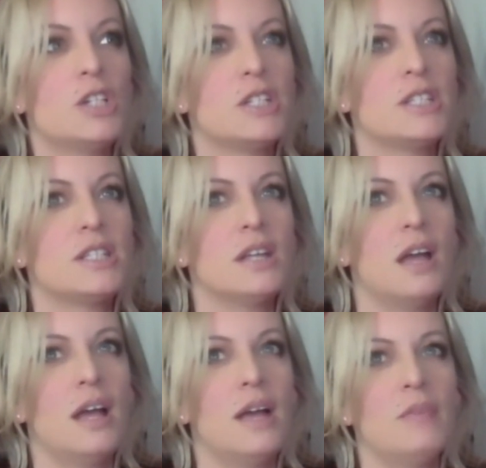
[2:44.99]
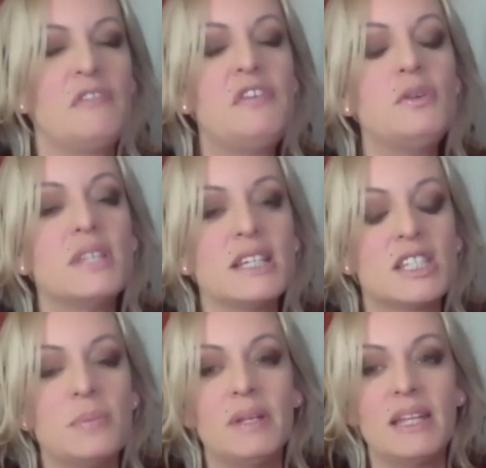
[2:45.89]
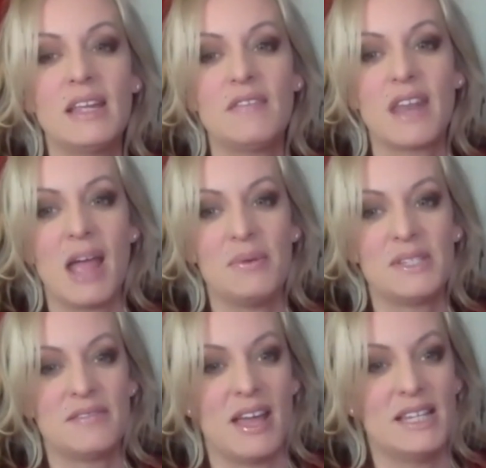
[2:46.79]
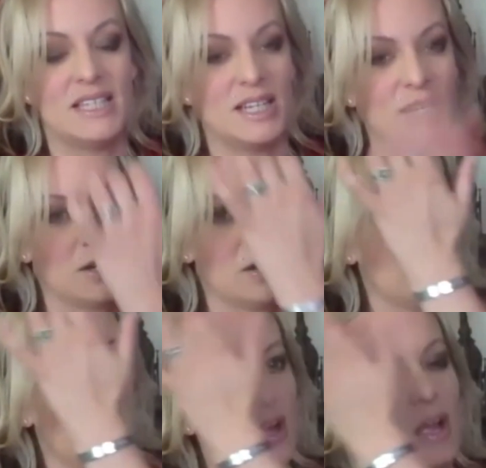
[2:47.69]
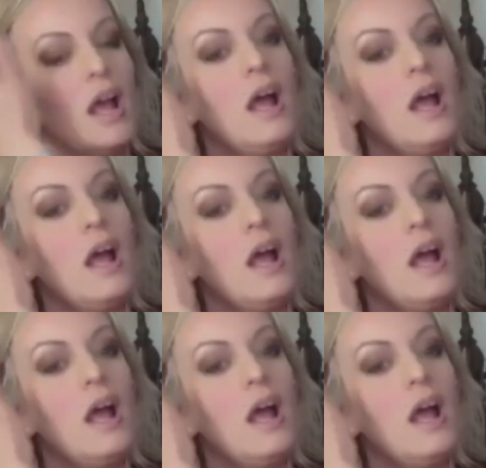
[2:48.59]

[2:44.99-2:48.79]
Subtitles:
just refusing to believe that I was invited to dinner